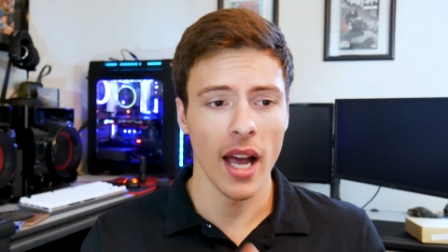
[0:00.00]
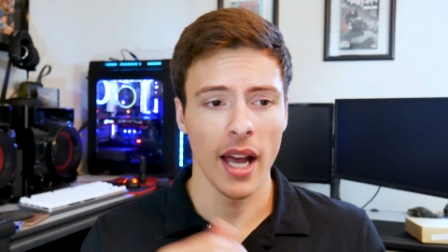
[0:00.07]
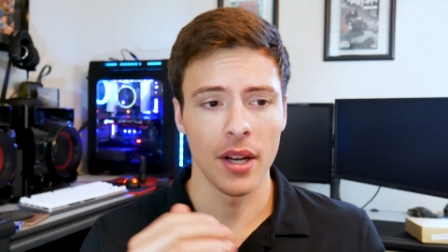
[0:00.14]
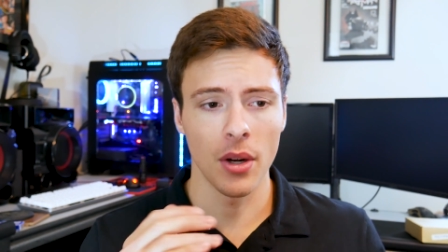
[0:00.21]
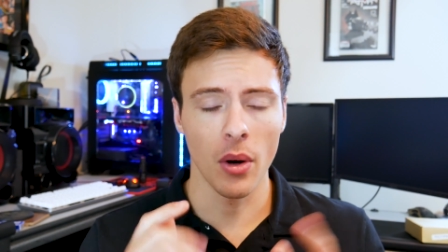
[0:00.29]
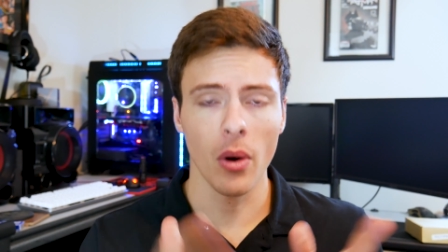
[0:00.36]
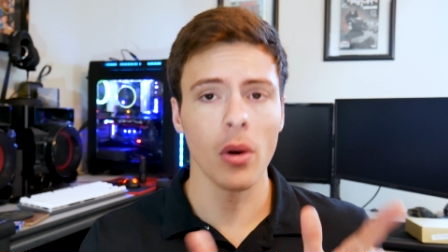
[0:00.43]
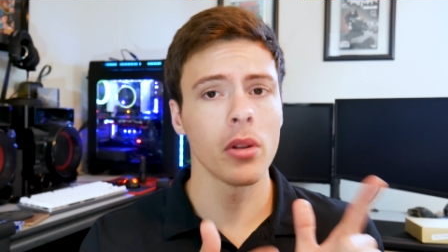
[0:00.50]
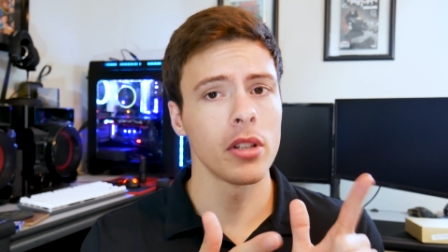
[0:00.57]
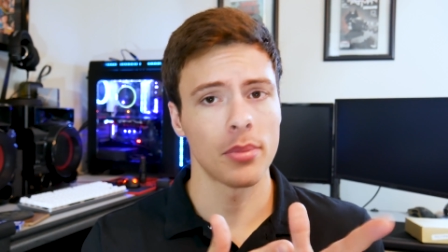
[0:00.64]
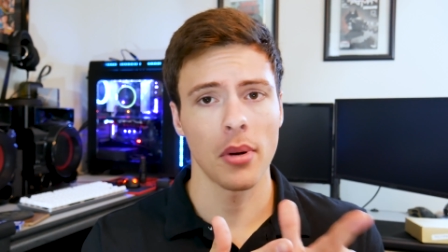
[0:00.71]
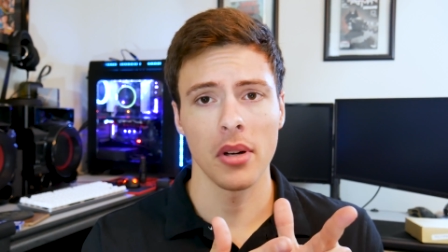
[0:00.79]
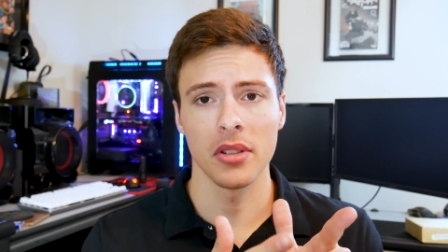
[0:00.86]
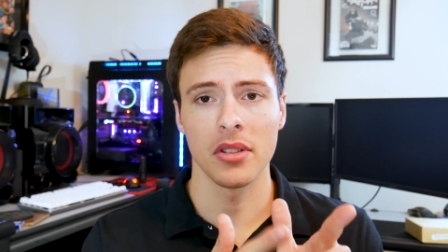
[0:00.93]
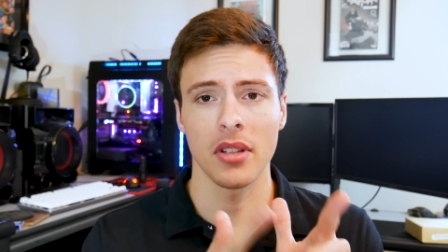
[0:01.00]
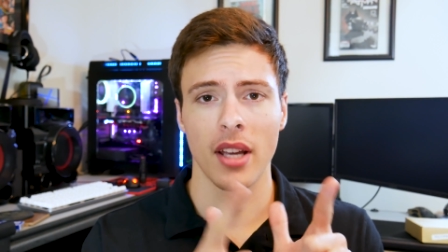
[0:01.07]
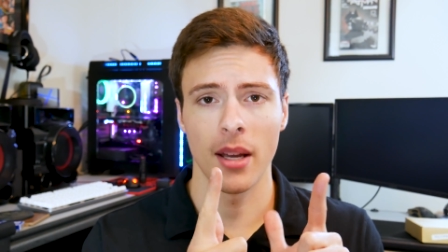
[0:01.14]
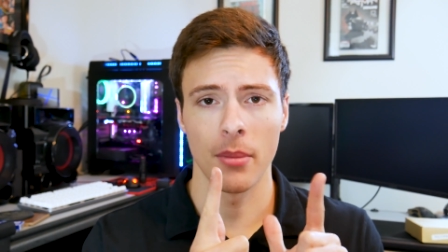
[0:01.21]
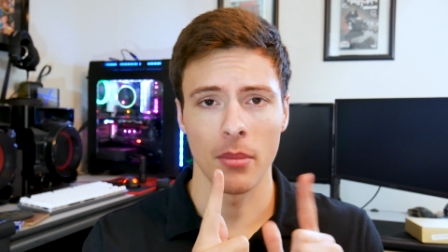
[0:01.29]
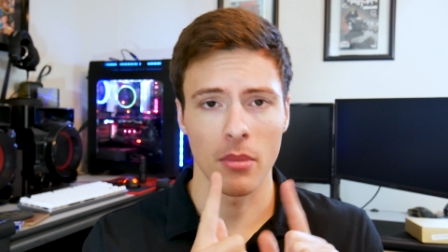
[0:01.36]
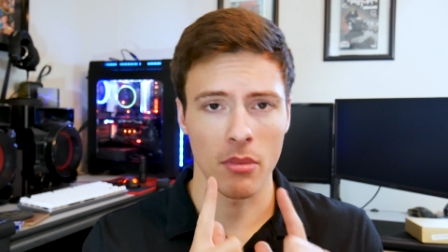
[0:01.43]
And all these parts
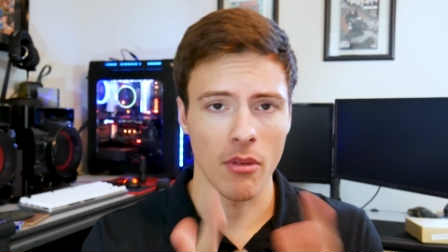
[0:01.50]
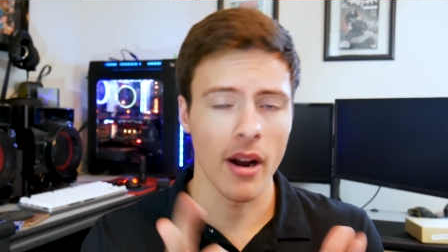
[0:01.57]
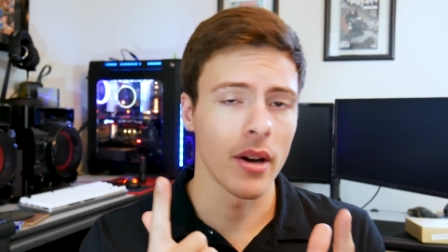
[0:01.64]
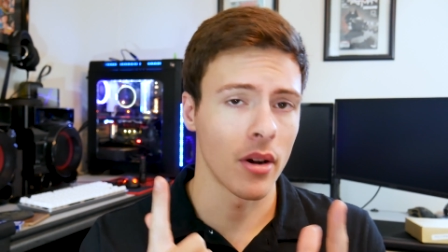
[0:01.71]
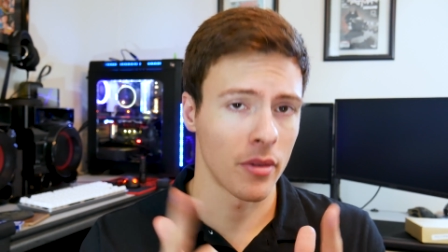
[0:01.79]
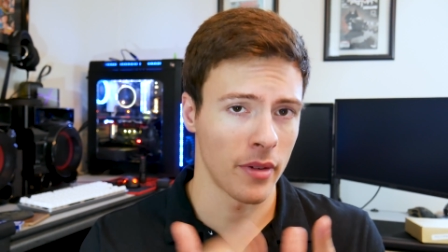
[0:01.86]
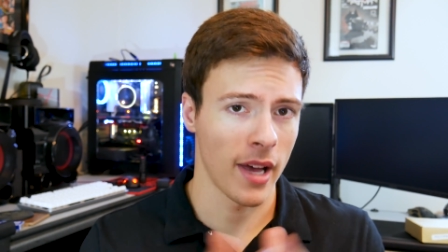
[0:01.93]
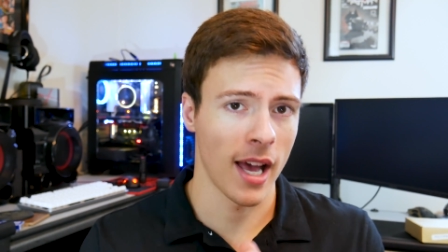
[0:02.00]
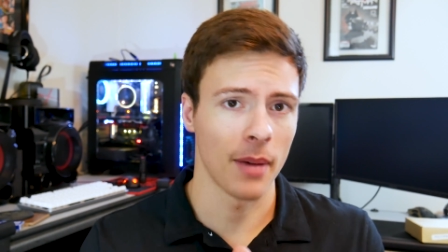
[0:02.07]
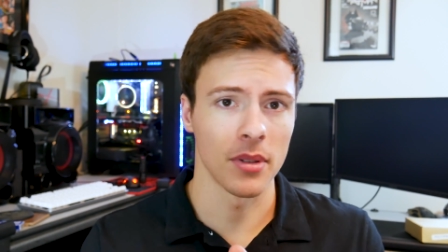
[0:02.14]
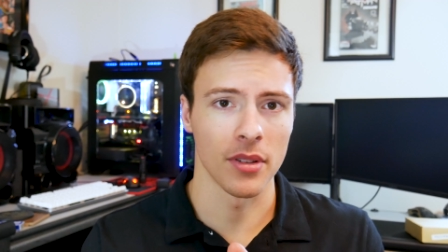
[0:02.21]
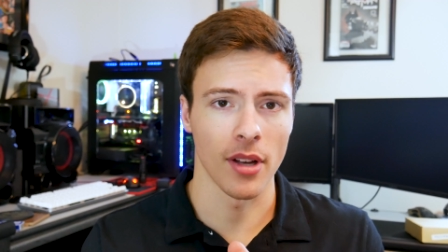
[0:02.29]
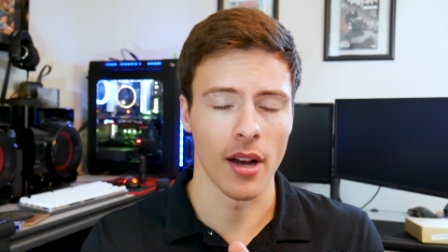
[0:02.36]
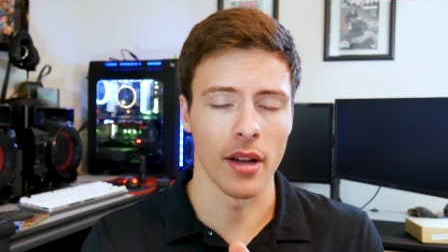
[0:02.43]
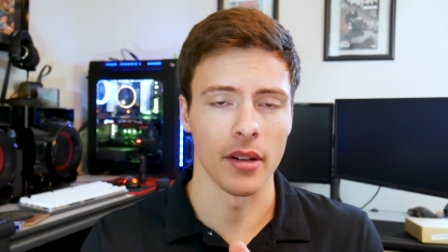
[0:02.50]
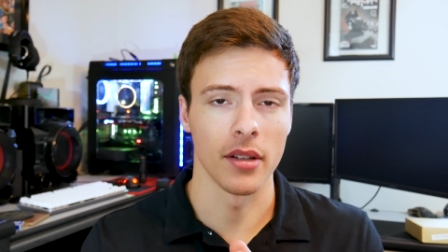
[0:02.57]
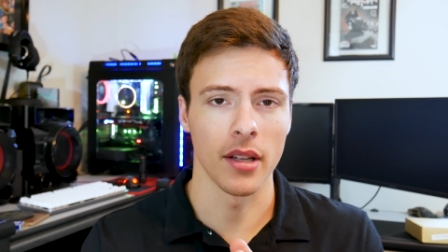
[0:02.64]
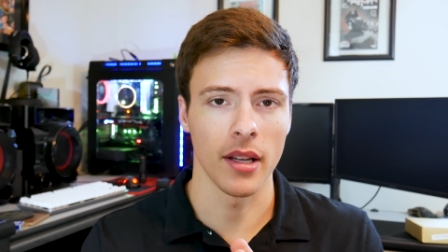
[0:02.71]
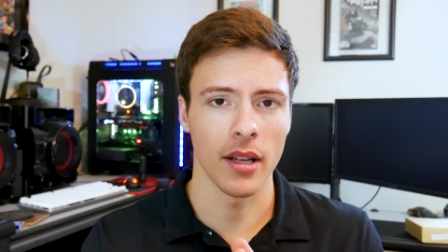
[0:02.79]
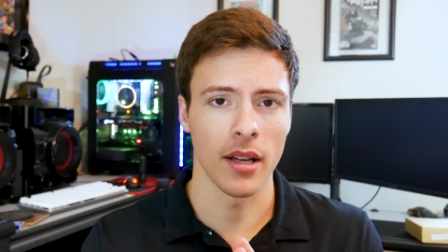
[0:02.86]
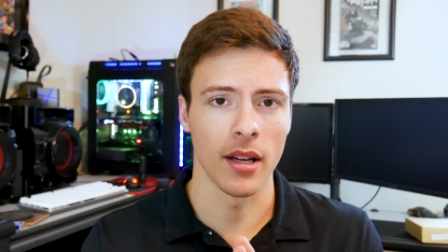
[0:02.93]
came right off of
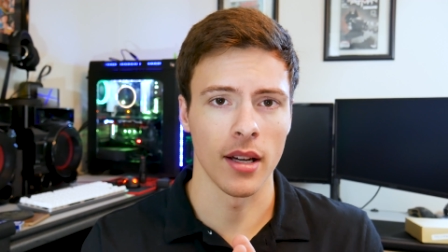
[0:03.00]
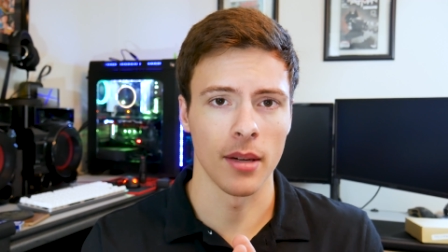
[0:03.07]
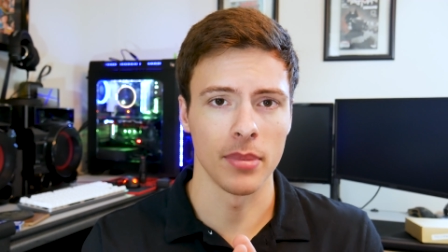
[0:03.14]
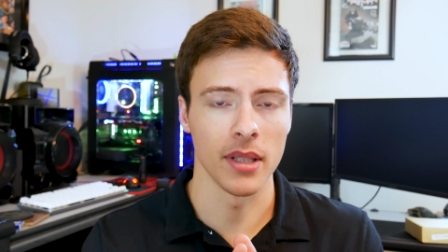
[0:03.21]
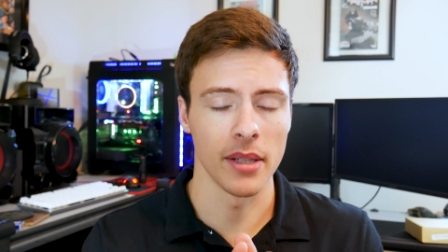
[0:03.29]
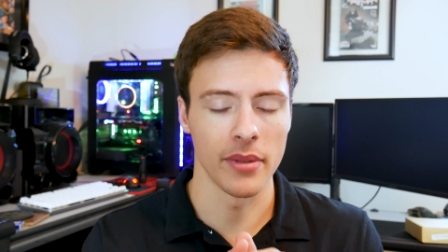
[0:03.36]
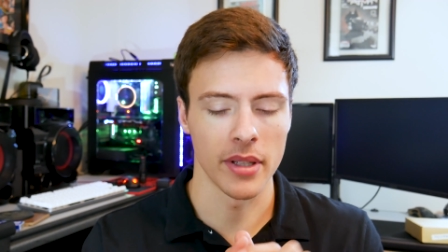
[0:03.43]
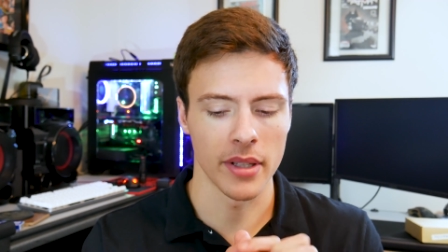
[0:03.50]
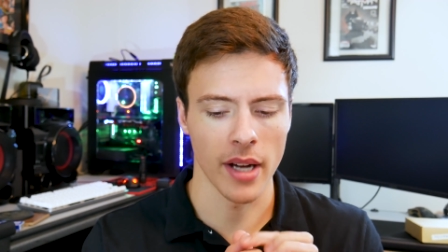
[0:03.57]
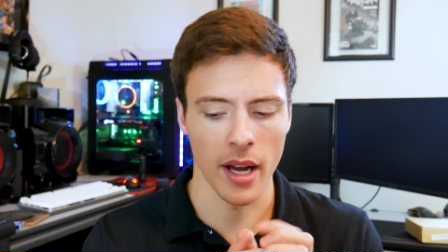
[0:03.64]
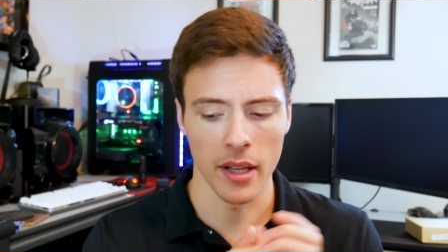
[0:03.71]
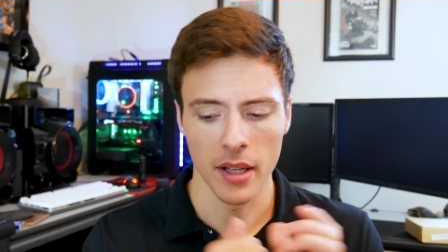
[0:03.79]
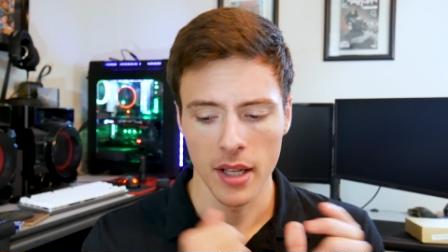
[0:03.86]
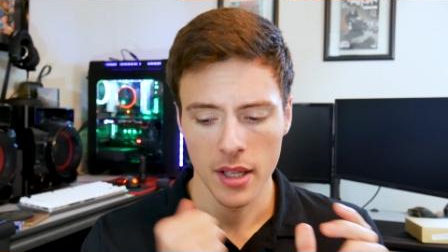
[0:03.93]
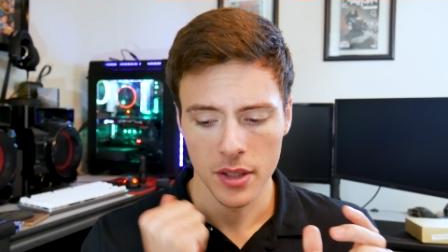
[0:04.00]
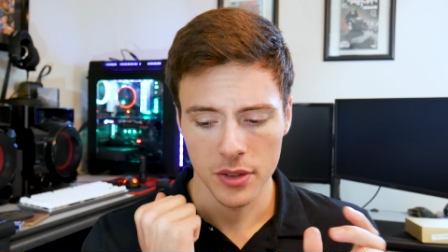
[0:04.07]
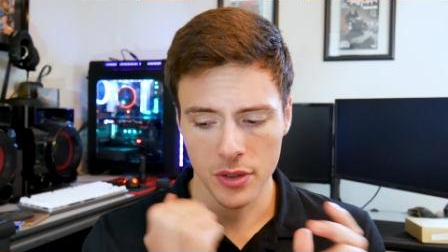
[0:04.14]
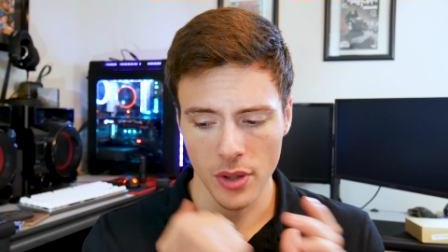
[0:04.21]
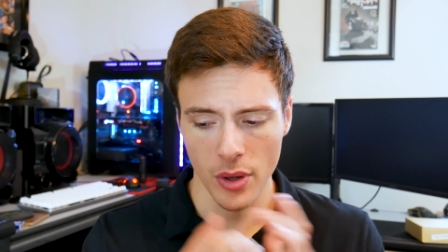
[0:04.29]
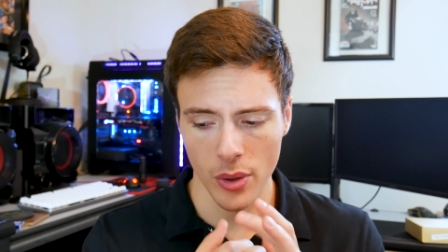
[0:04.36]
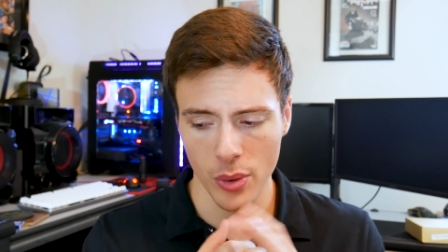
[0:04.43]
Amazon, uh, believe it or not.
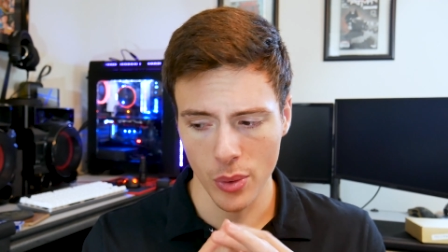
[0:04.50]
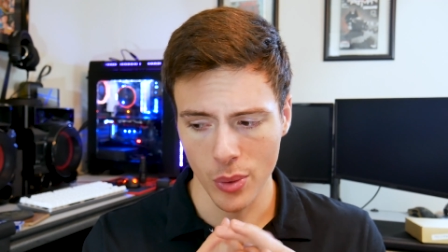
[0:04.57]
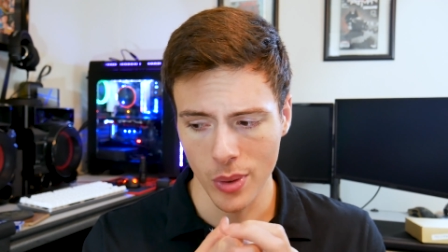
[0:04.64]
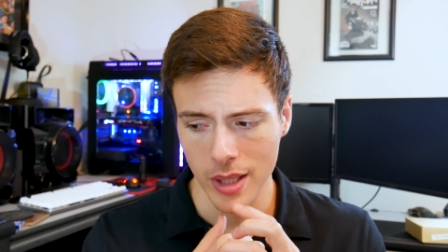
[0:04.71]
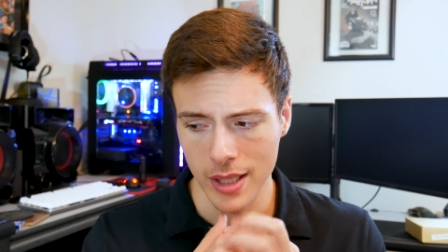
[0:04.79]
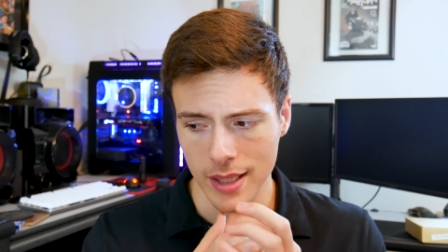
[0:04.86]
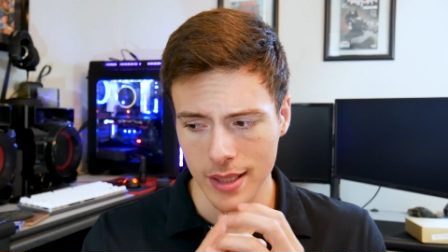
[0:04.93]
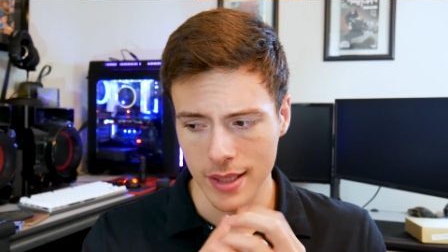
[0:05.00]
So